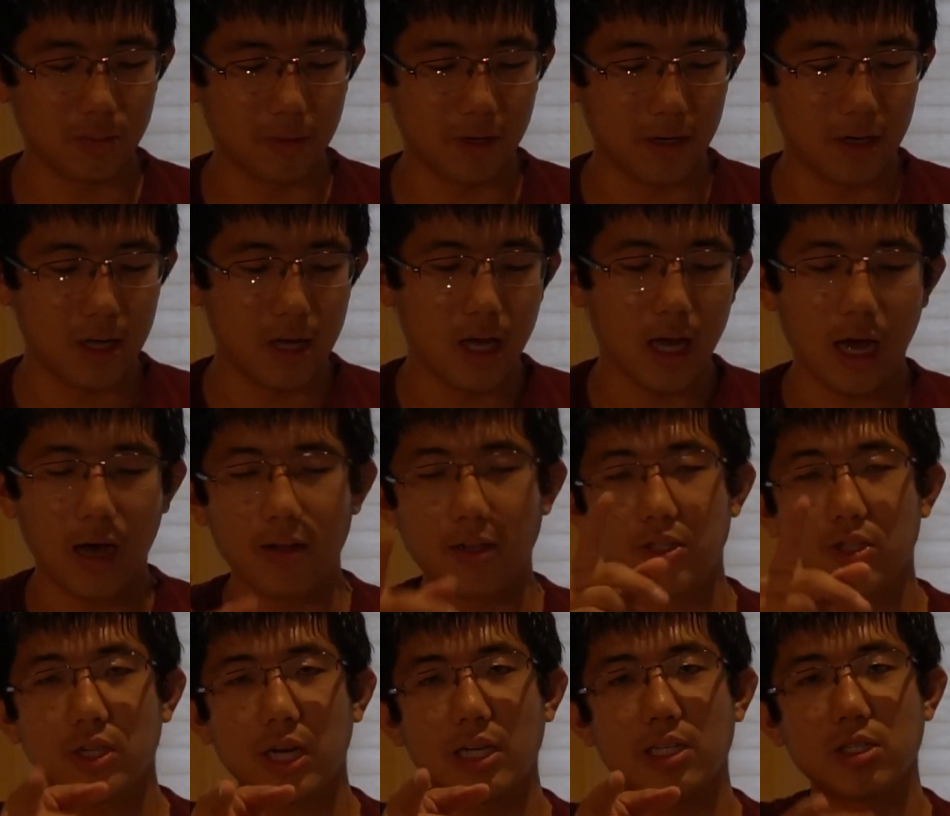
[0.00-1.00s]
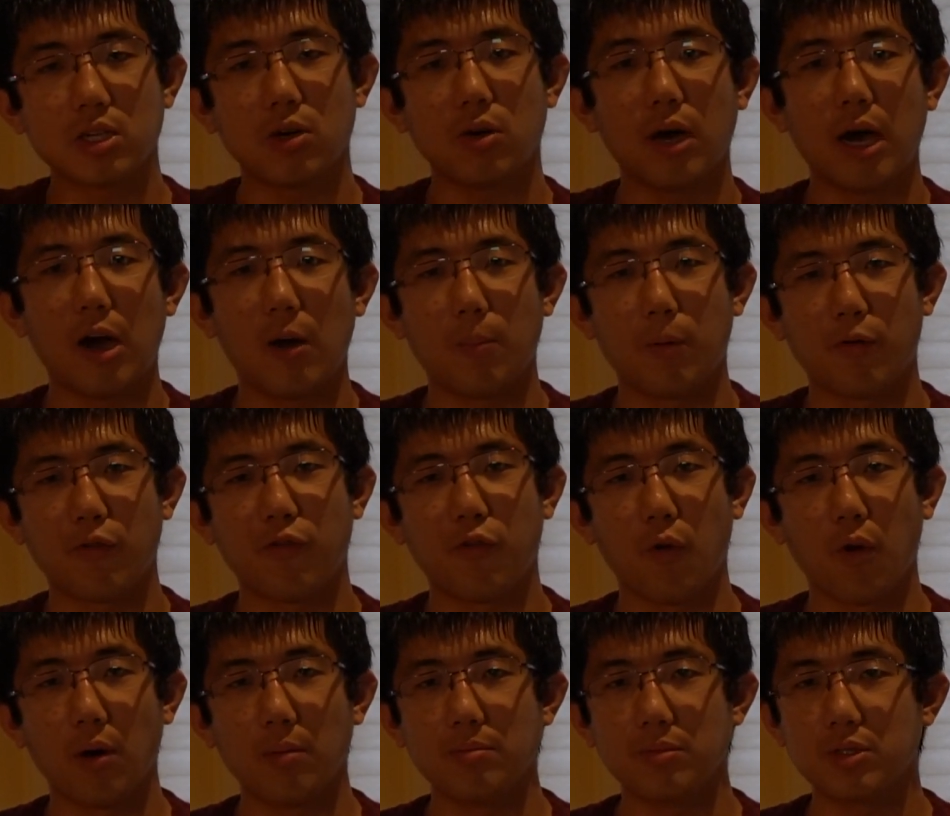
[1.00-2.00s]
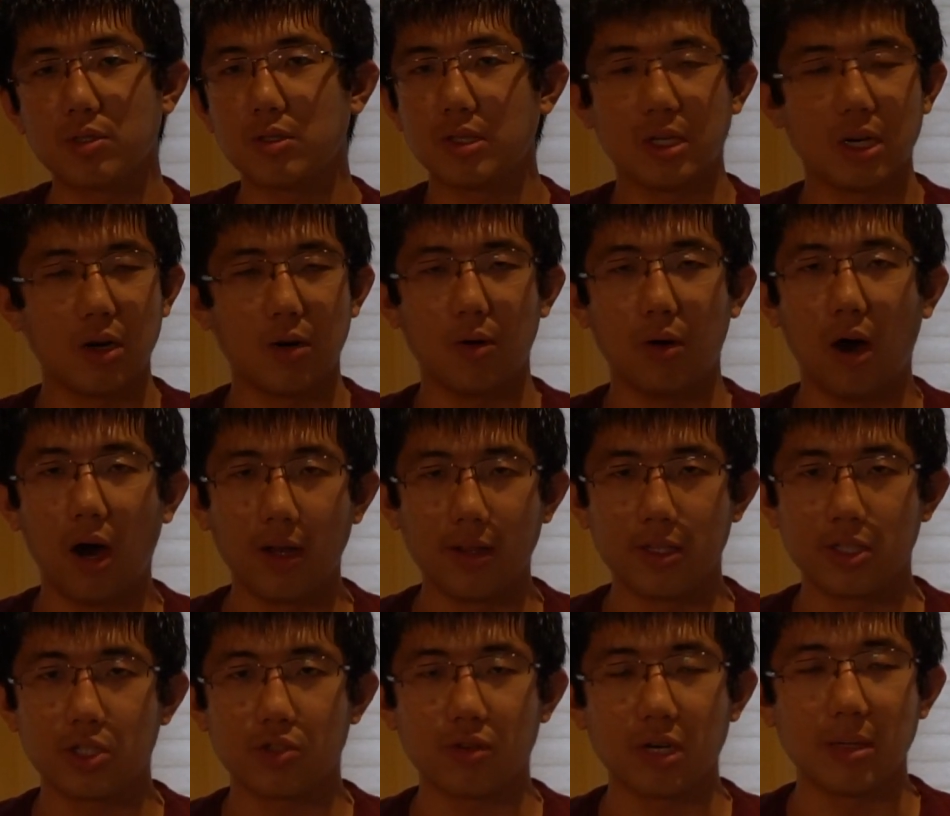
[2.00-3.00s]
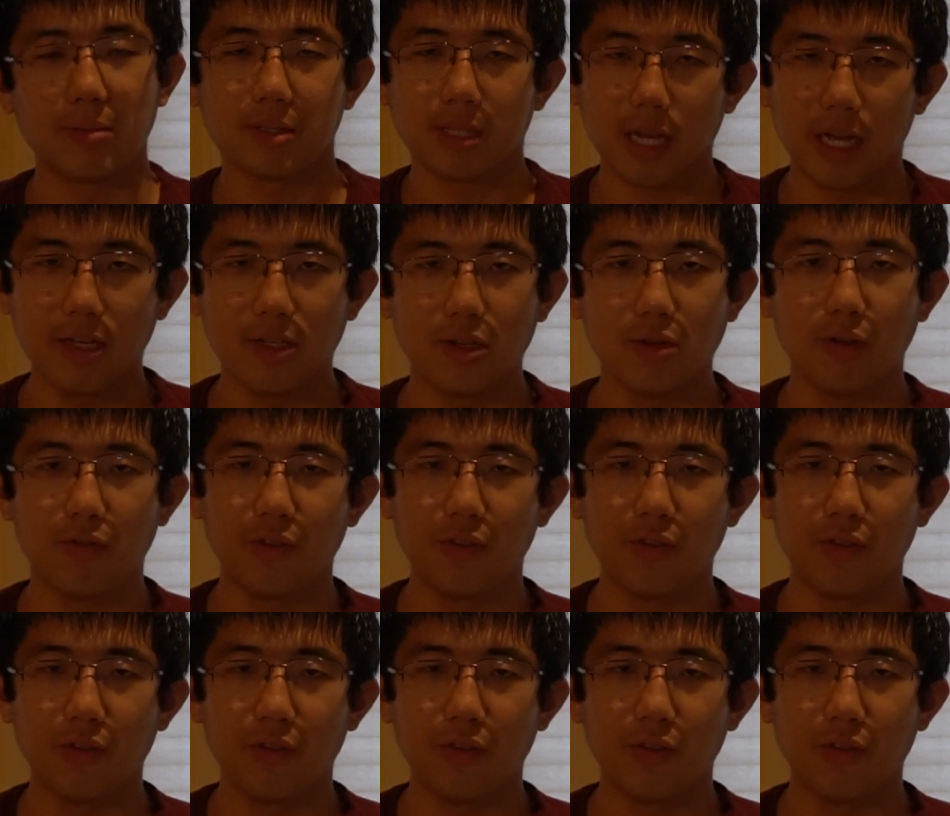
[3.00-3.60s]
But I'll let you guys know how it performs, on the streams that I do.